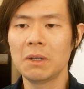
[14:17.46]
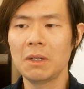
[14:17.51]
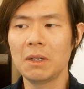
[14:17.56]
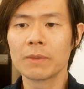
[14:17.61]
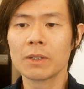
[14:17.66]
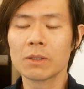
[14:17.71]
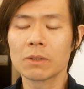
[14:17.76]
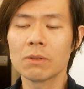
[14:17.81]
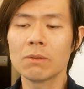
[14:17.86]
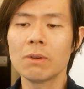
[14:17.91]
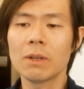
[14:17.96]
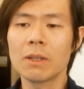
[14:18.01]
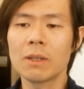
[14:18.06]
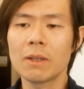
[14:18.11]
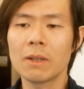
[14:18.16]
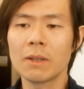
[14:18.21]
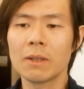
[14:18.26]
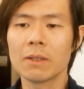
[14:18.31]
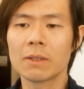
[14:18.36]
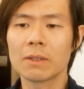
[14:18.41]
so one
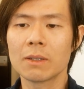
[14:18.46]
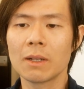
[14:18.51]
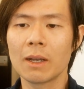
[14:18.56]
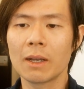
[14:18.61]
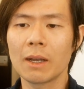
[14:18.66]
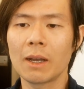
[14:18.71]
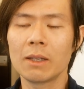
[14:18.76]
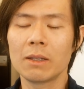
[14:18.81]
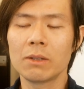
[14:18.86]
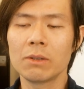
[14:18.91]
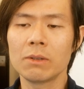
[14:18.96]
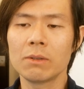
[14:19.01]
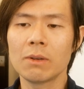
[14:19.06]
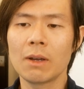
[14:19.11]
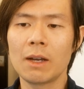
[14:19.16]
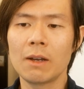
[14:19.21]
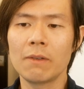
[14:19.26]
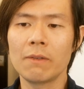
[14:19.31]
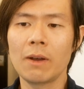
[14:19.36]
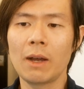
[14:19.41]
thing is like I do
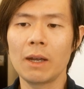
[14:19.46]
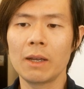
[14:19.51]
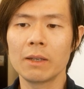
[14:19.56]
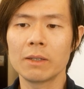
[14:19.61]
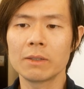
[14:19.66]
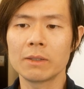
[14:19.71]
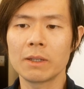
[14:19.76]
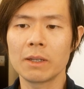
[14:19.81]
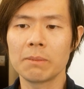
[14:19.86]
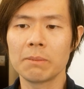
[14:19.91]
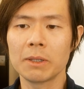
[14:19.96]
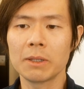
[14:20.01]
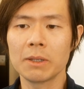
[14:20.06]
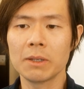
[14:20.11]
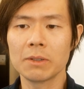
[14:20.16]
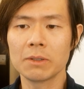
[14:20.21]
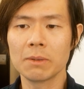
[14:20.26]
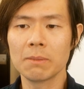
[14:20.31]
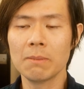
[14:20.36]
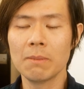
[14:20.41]
have high
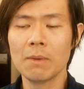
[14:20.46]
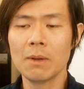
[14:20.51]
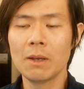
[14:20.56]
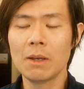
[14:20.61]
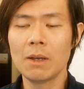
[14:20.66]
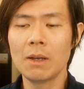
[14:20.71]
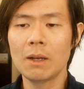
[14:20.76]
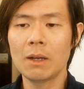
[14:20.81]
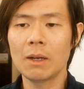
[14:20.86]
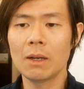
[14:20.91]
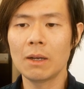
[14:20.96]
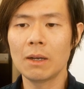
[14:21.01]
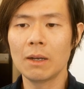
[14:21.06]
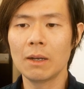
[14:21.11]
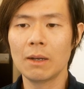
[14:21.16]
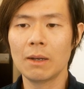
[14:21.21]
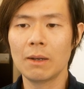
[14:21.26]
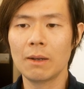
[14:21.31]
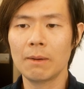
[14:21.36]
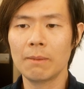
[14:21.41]
astigmatism
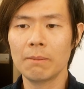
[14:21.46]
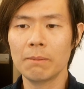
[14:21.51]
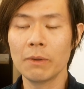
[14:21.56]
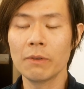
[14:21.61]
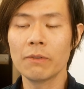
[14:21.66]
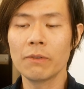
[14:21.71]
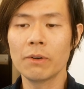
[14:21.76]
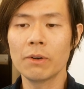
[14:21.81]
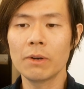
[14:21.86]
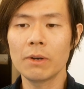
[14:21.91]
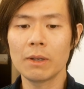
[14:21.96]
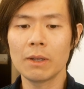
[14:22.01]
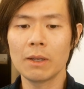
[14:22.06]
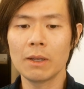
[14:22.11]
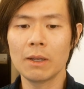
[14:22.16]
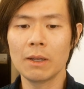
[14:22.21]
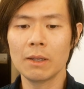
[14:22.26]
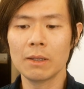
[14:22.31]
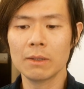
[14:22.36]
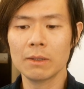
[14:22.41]
before,
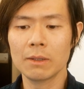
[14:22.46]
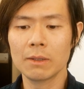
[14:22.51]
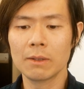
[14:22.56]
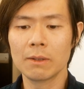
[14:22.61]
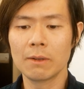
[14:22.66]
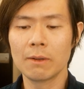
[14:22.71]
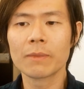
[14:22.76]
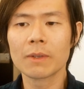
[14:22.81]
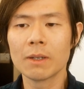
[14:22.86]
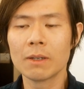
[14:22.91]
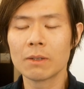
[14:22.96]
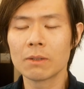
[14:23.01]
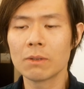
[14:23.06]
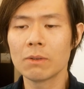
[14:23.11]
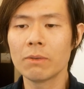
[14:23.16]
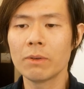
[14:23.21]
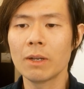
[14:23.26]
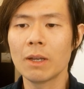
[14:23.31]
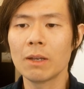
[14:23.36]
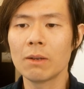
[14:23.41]
and so
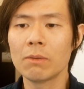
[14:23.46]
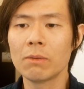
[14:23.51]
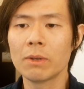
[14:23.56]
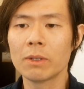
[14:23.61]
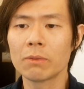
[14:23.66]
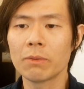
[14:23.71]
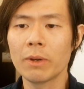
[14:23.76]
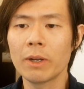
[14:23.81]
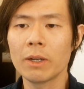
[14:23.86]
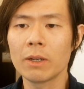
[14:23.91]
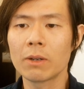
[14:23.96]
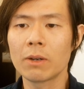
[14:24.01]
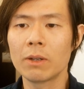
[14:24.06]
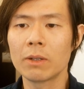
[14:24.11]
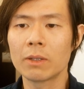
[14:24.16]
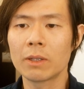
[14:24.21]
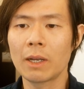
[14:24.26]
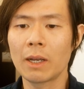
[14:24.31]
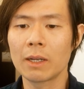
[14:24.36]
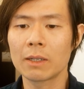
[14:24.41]
when I was wearing
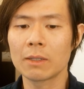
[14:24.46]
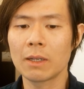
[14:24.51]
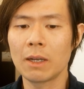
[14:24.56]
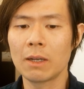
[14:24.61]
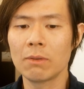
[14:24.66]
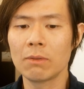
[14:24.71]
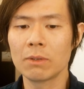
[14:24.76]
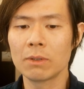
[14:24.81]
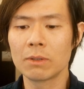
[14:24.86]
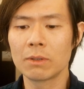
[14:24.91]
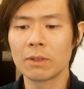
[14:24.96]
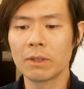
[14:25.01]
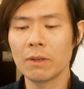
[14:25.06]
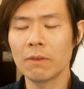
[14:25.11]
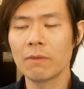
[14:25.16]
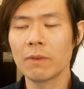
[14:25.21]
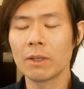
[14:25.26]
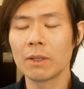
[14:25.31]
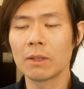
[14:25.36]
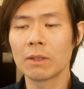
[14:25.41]
contacts, I was
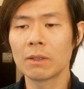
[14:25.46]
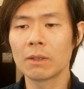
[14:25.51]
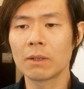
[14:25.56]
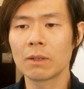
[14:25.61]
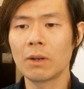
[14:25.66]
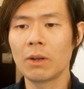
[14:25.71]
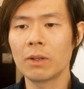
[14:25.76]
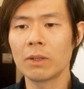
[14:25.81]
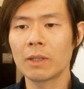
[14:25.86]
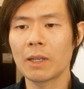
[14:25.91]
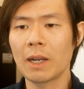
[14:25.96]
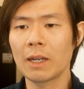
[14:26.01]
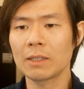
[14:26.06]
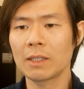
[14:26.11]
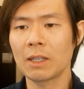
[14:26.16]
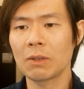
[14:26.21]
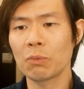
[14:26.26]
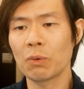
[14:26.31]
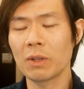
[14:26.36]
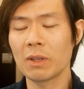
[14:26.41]
given contacts
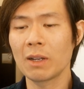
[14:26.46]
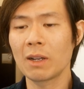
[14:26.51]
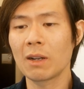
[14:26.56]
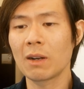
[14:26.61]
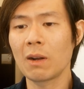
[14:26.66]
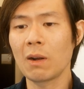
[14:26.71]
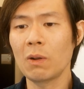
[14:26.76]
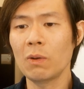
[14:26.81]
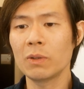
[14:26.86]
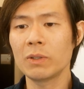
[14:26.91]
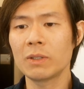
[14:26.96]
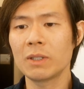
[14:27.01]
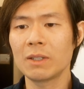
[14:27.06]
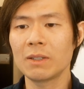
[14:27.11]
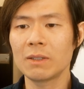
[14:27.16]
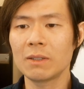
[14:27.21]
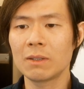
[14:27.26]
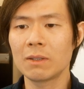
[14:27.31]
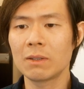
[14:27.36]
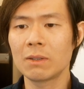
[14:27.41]
that were the
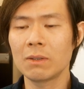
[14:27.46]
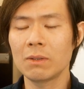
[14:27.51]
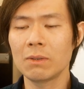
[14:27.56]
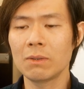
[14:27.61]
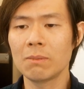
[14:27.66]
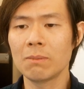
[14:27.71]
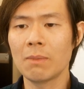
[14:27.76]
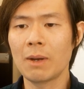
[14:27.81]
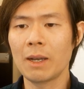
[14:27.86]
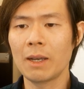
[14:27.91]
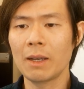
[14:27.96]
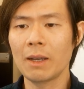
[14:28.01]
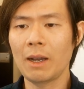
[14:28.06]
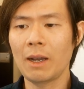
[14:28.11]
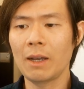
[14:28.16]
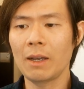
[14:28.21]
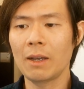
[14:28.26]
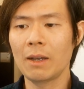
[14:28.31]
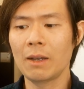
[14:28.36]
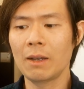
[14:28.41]
closest to
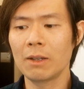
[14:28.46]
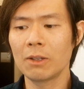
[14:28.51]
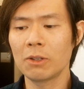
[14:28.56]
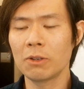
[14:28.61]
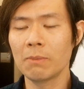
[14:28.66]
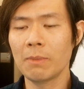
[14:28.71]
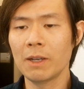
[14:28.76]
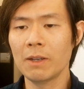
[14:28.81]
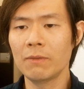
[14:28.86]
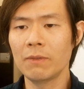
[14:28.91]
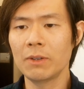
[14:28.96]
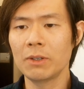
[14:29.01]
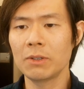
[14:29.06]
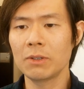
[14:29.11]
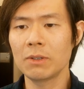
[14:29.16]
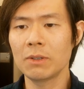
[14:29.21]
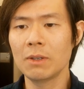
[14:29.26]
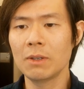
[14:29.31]
my vision,